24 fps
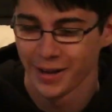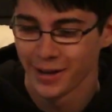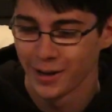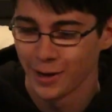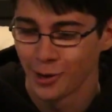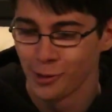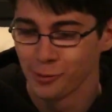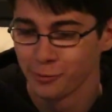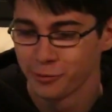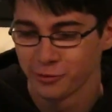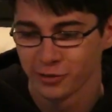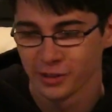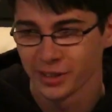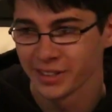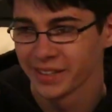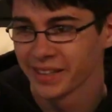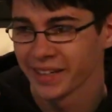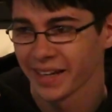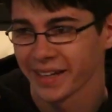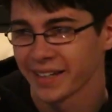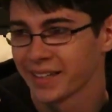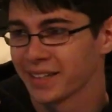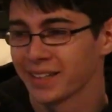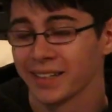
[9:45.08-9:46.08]
hopefully
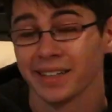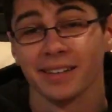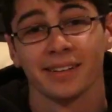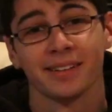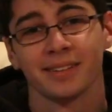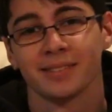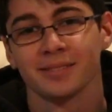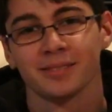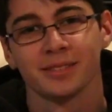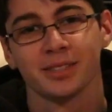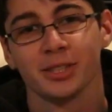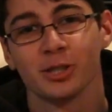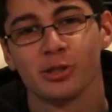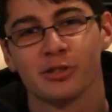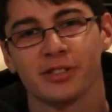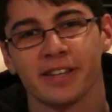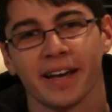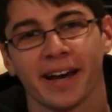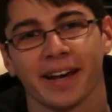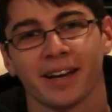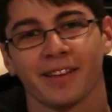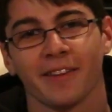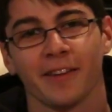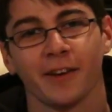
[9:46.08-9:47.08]
I can use
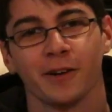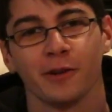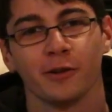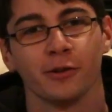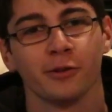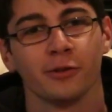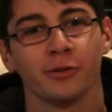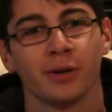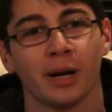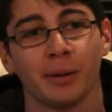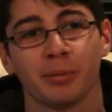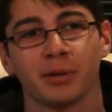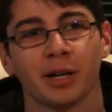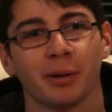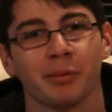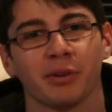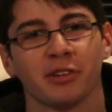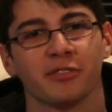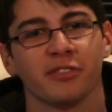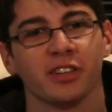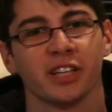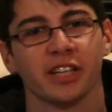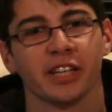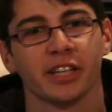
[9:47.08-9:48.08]
that in the new
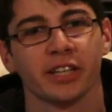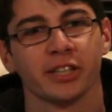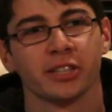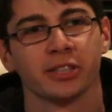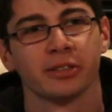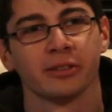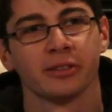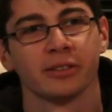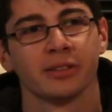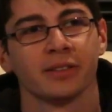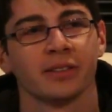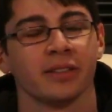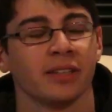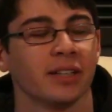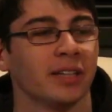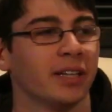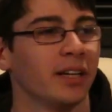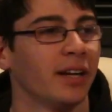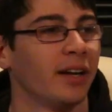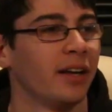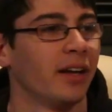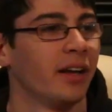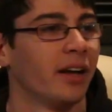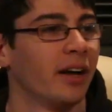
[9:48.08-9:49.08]
upcoming video.
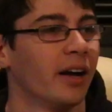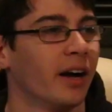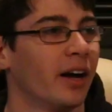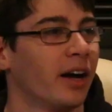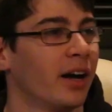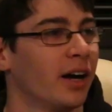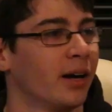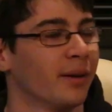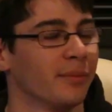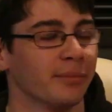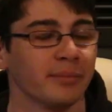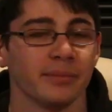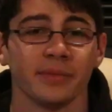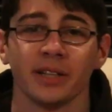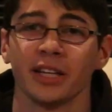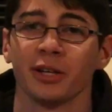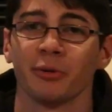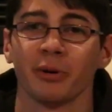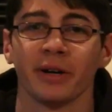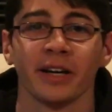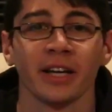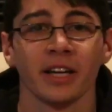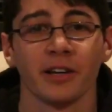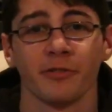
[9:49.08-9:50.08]

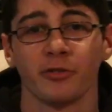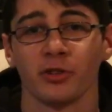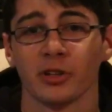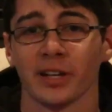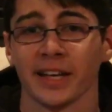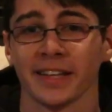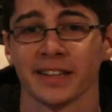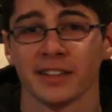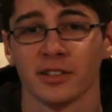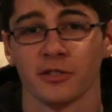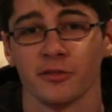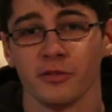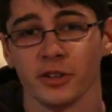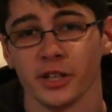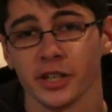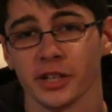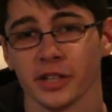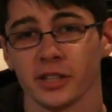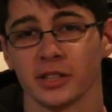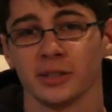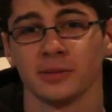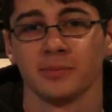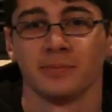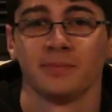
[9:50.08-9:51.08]
Anyway, if you like this
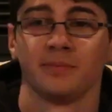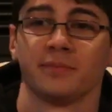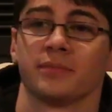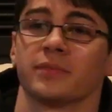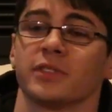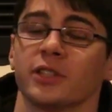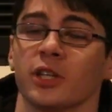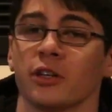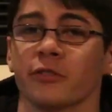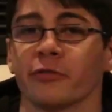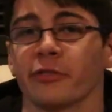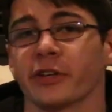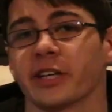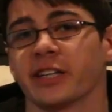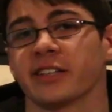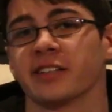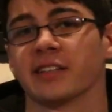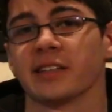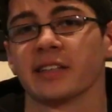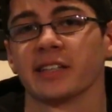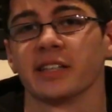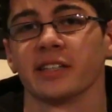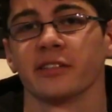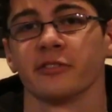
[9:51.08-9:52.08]
video, don't forget
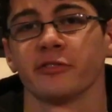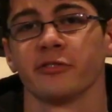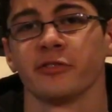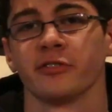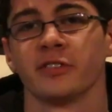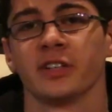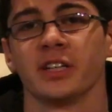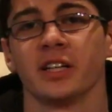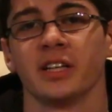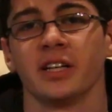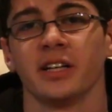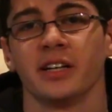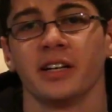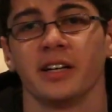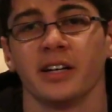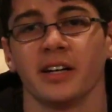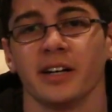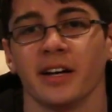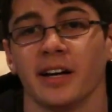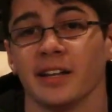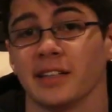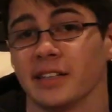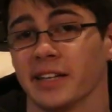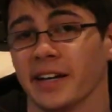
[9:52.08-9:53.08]
to leave
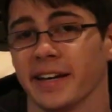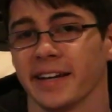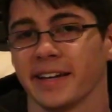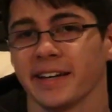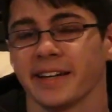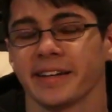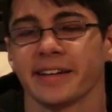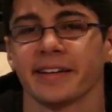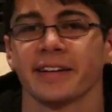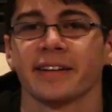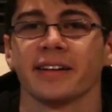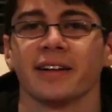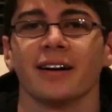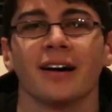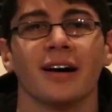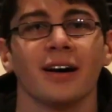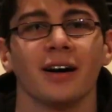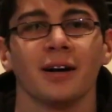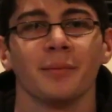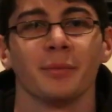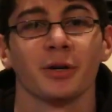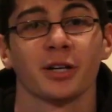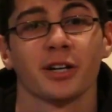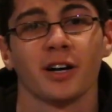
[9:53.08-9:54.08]
a like,
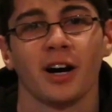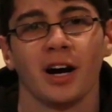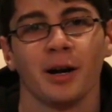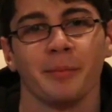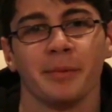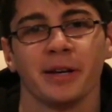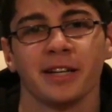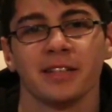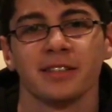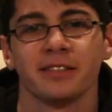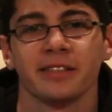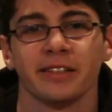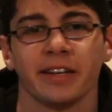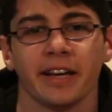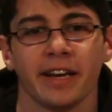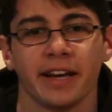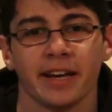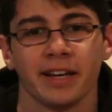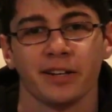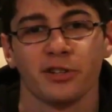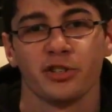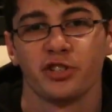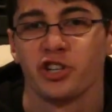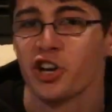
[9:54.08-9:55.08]
a comment,
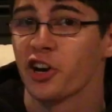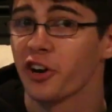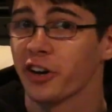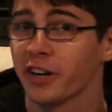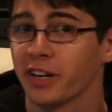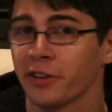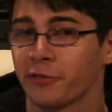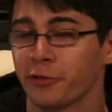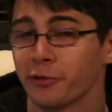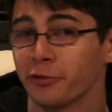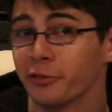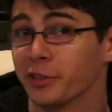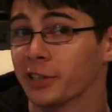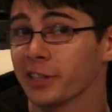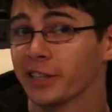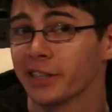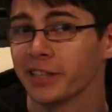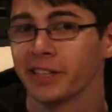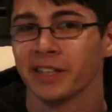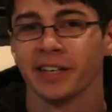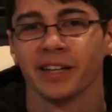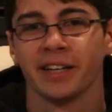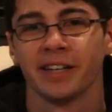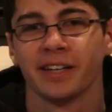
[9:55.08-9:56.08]
and share it if you
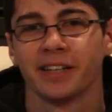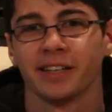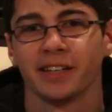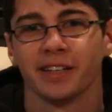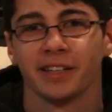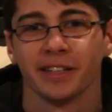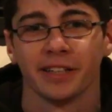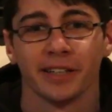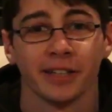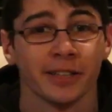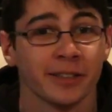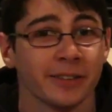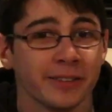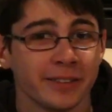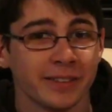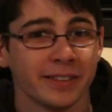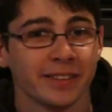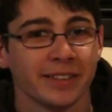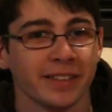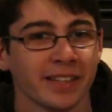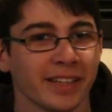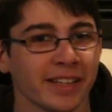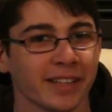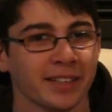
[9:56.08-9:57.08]
really, you know,
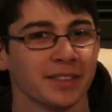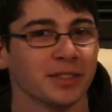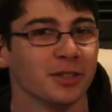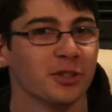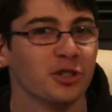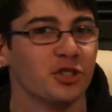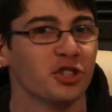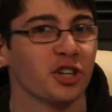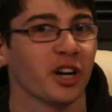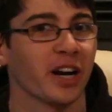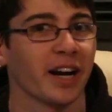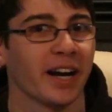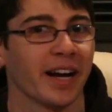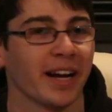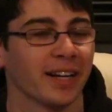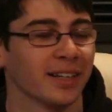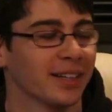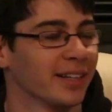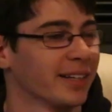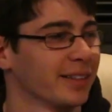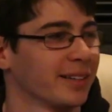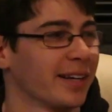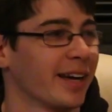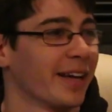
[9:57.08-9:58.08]

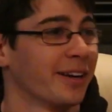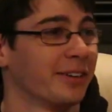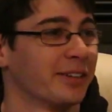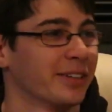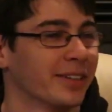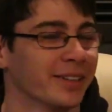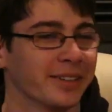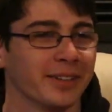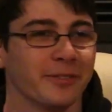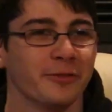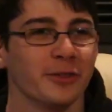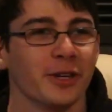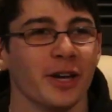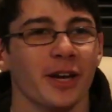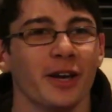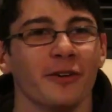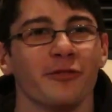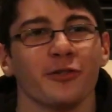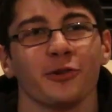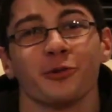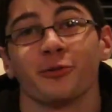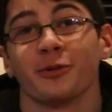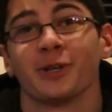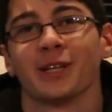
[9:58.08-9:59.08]
I don't know.
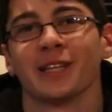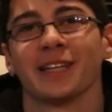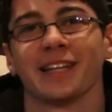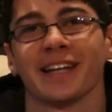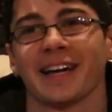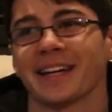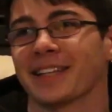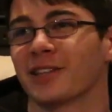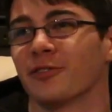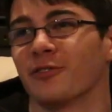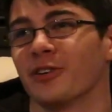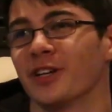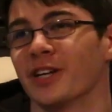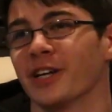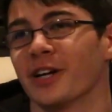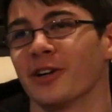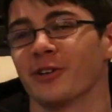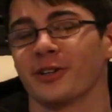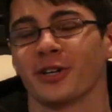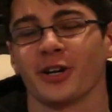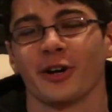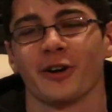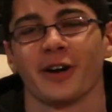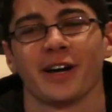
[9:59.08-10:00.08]
If you really like the
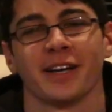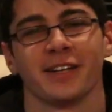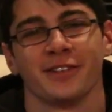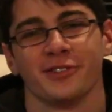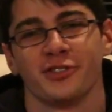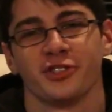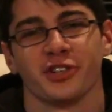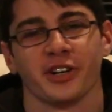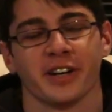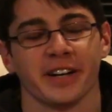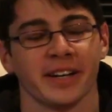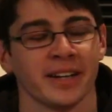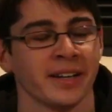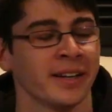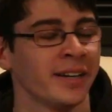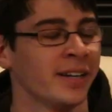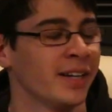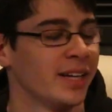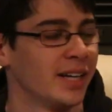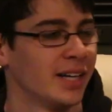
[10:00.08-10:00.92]
video, go ahead and share it.